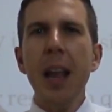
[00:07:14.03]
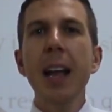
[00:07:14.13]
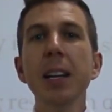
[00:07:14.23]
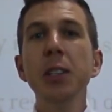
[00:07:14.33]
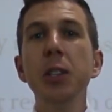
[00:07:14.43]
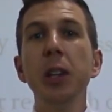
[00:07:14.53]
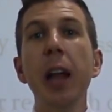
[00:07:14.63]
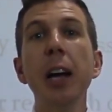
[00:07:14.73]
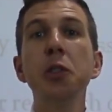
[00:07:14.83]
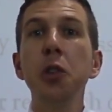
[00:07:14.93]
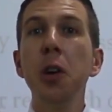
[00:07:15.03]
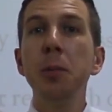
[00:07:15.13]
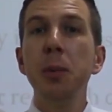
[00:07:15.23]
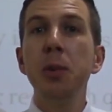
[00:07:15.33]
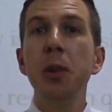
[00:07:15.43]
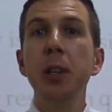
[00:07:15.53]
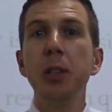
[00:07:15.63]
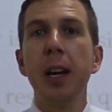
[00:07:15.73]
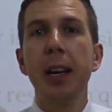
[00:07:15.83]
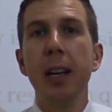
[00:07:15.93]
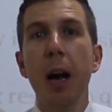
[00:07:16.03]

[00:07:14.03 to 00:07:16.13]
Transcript: Is last term some students studied